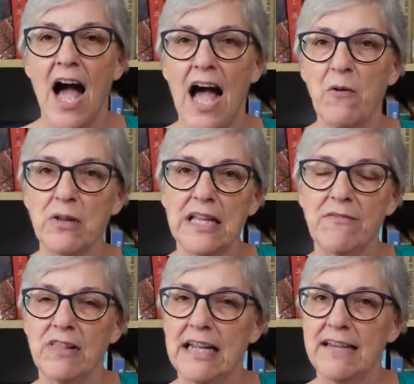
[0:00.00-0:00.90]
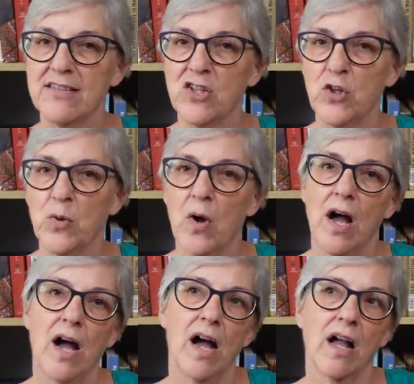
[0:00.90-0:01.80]
I will leave links to
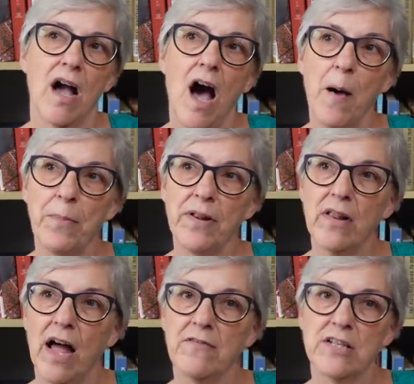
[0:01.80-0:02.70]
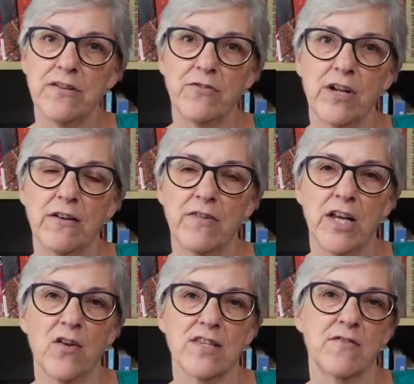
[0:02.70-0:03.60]
a couple of different
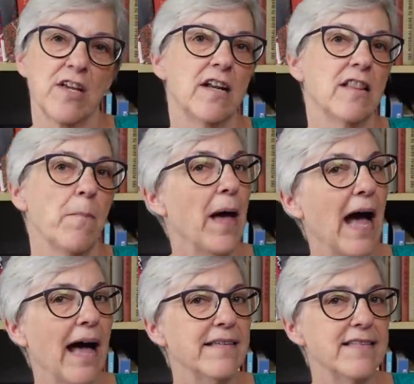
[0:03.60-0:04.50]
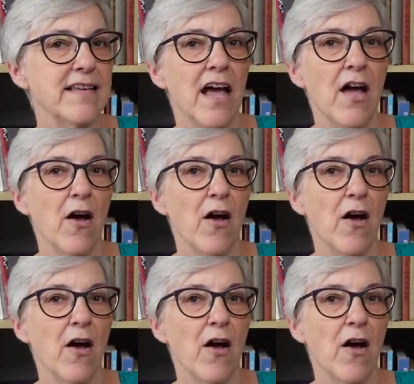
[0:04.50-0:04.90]
videos I've done in the past